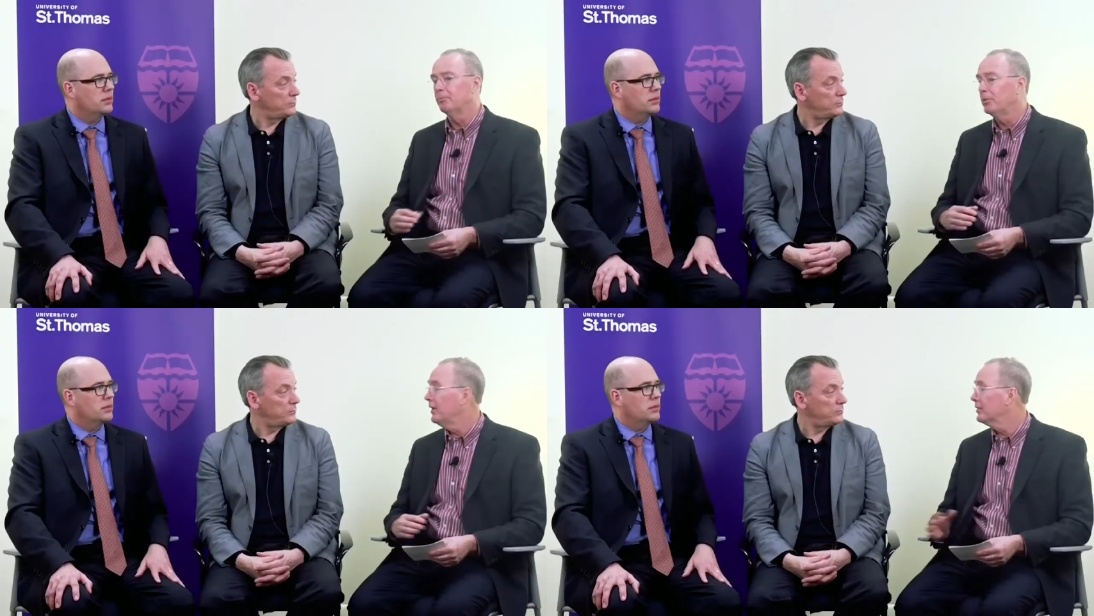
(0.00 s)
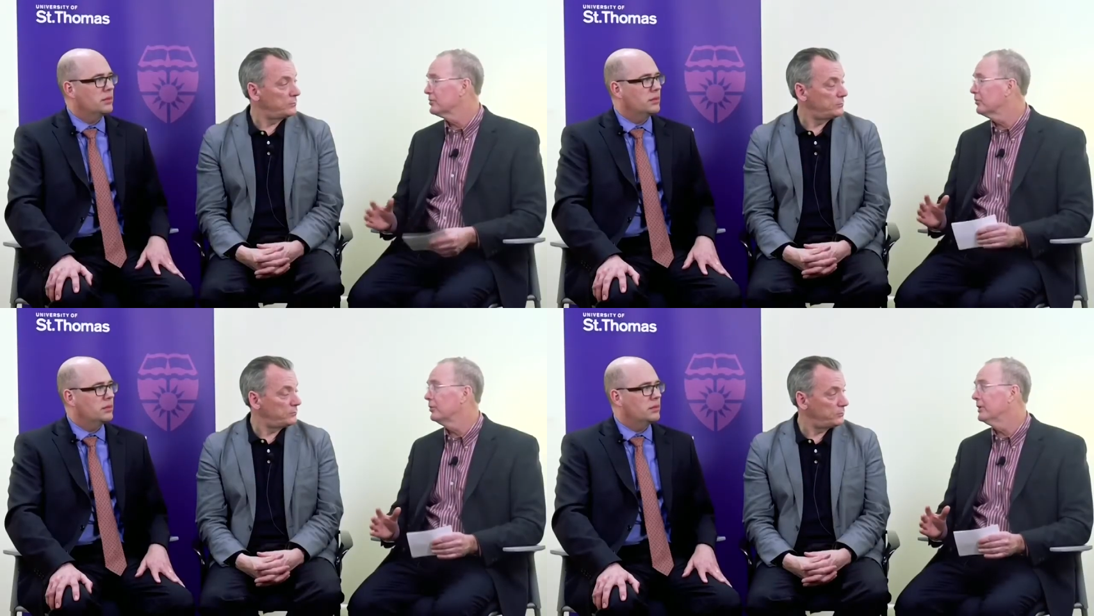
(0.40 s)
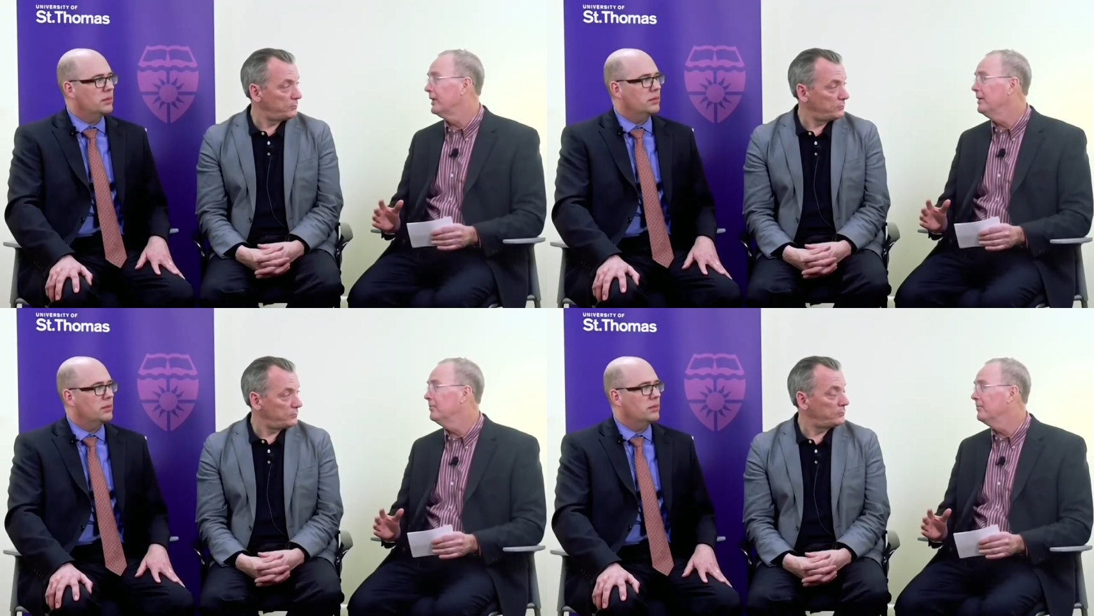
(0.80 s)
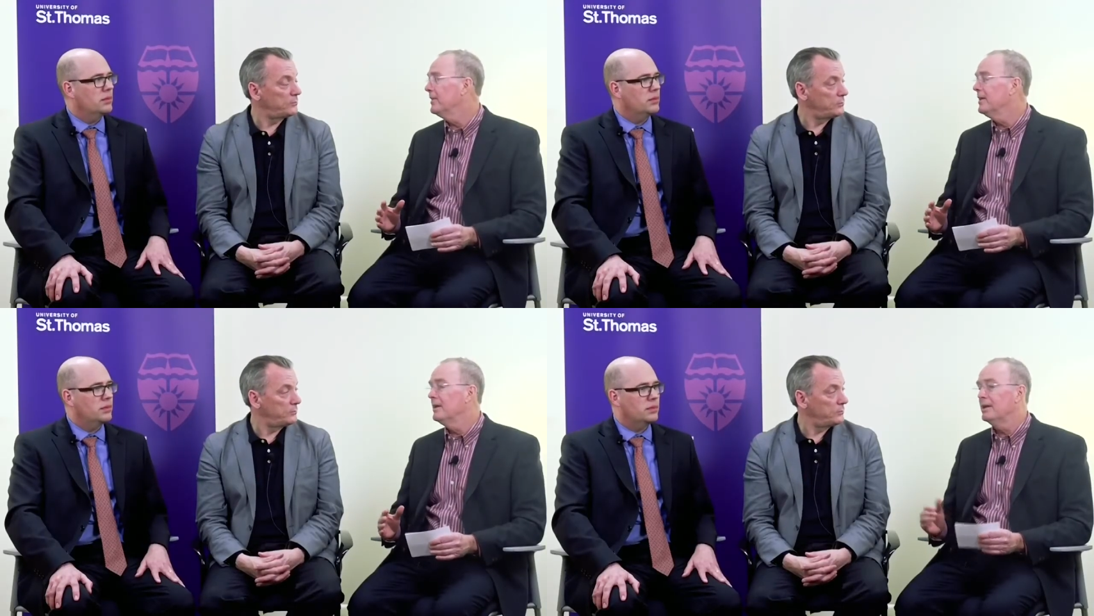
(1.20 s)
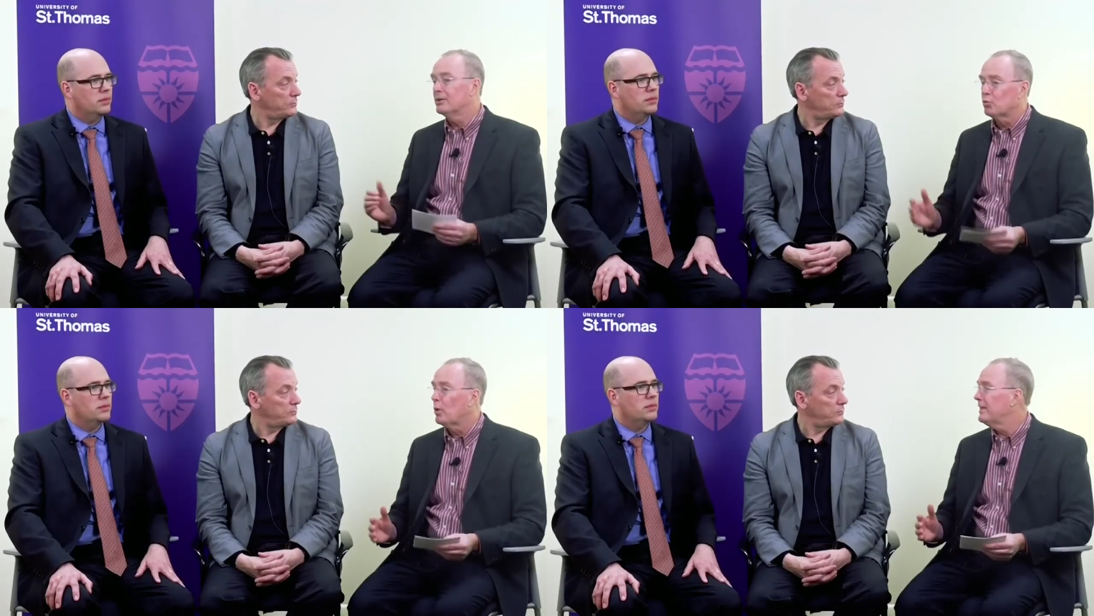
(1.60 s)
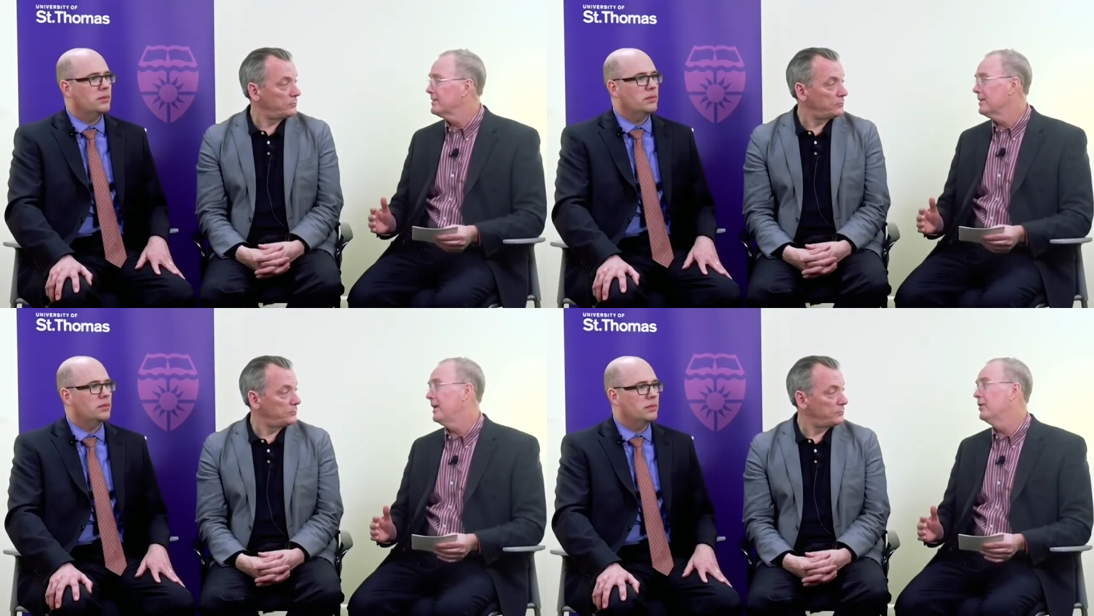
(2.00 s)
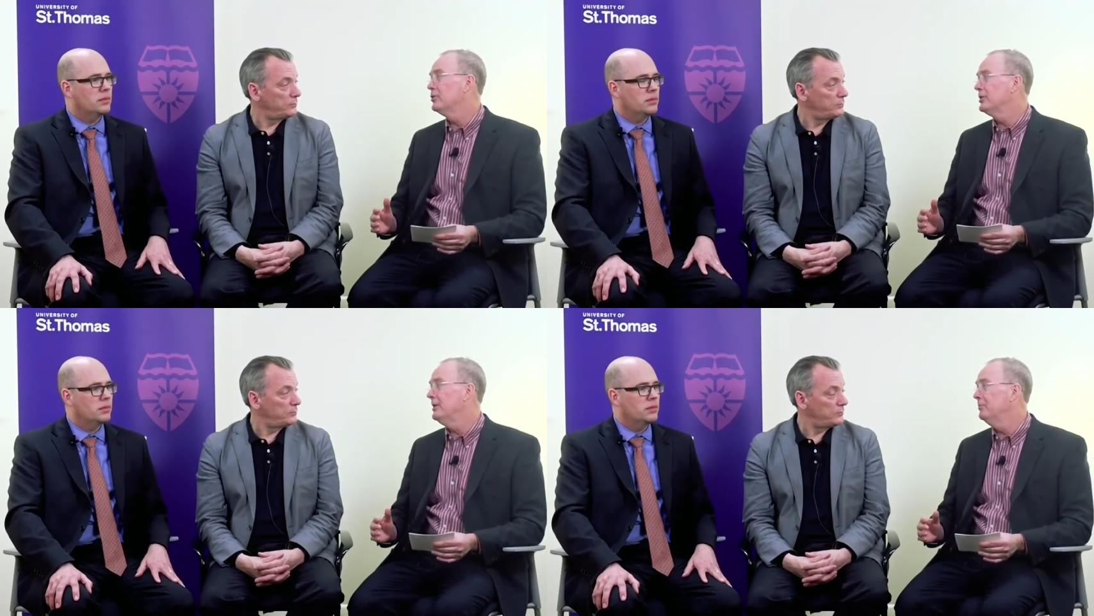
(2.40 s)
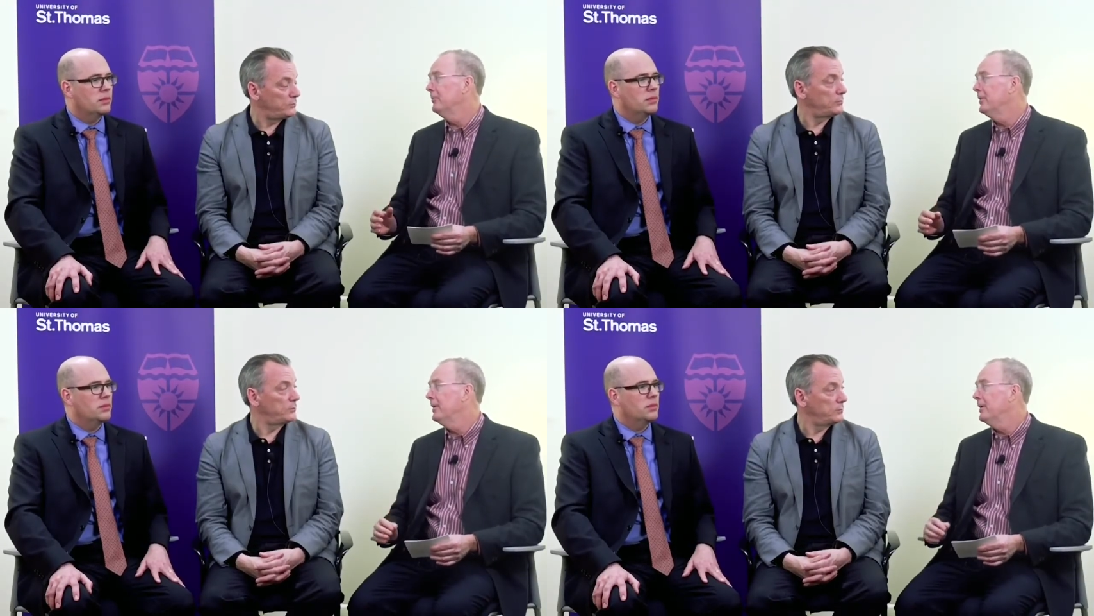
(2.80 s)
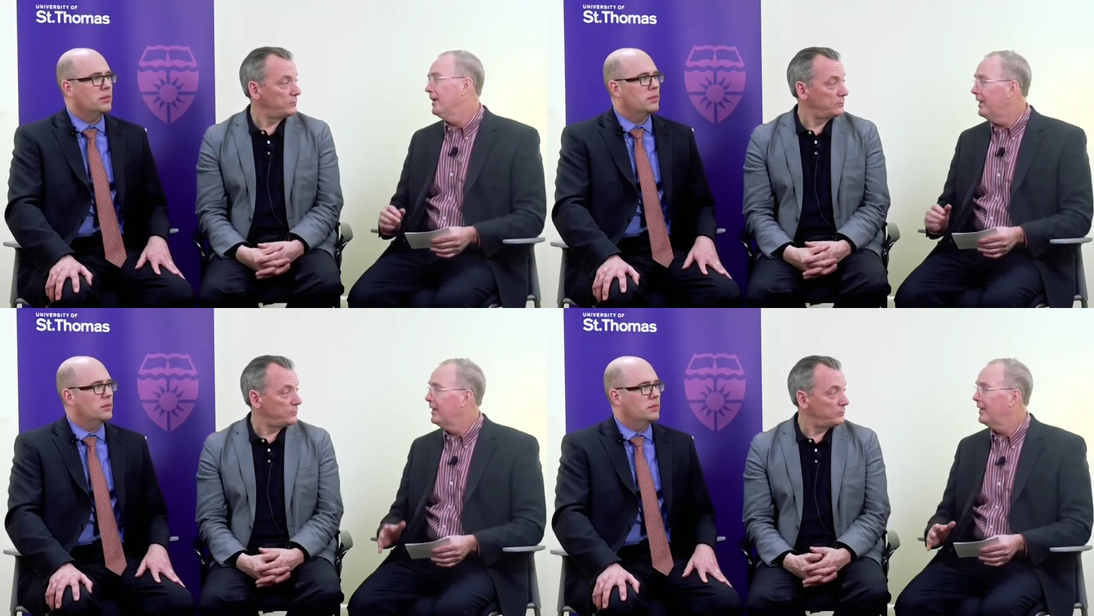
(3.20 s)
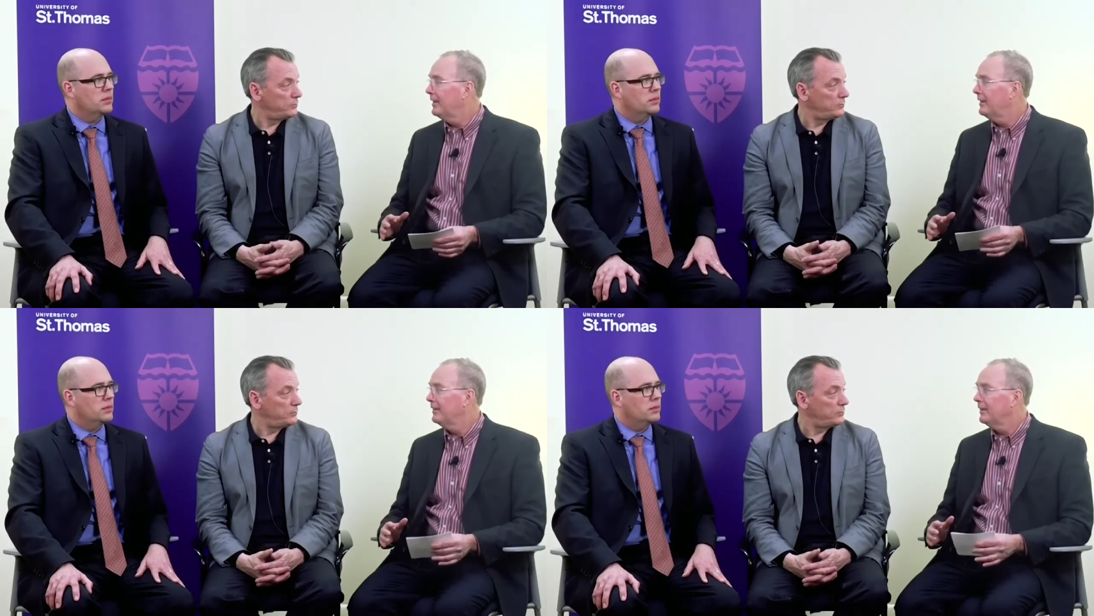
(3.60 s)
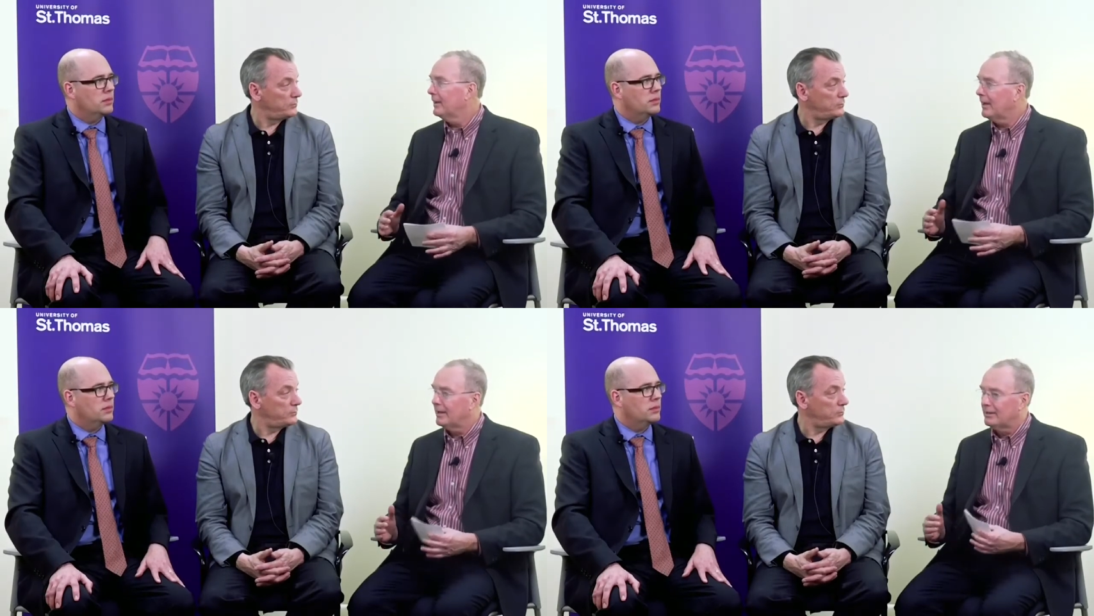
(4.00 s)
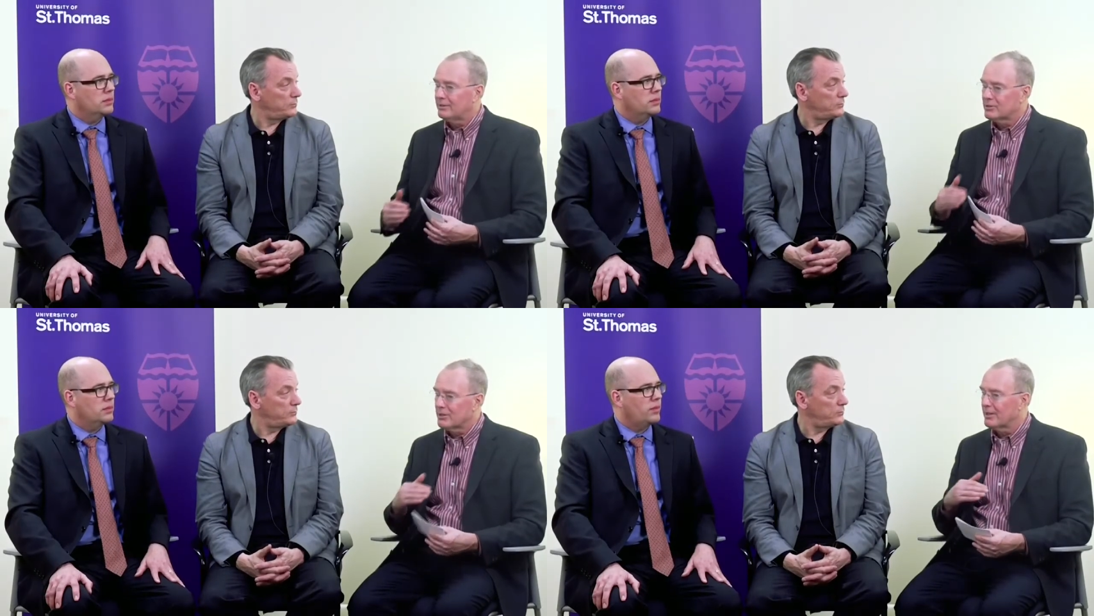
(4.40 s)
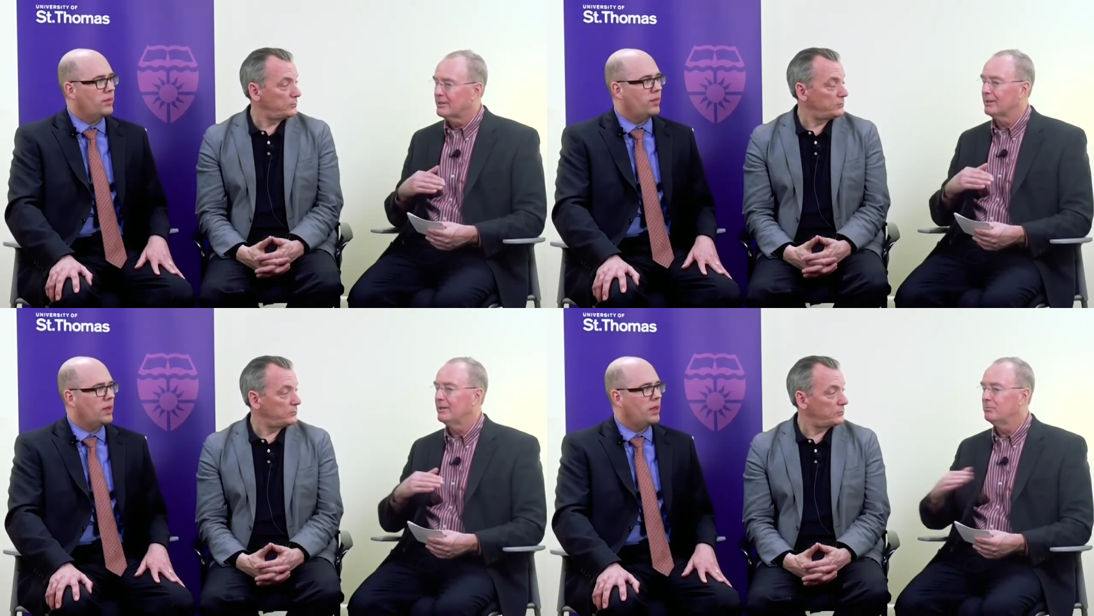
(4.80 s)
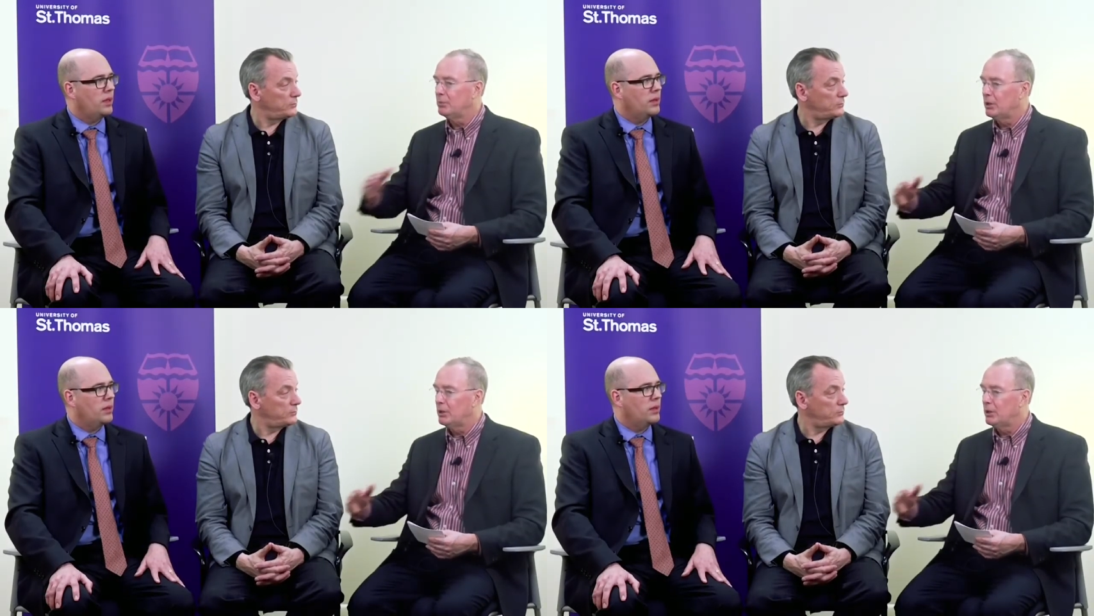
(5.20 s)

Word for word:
Speaker 1: the uncertainty. It's wasted energy. And I'd just like to get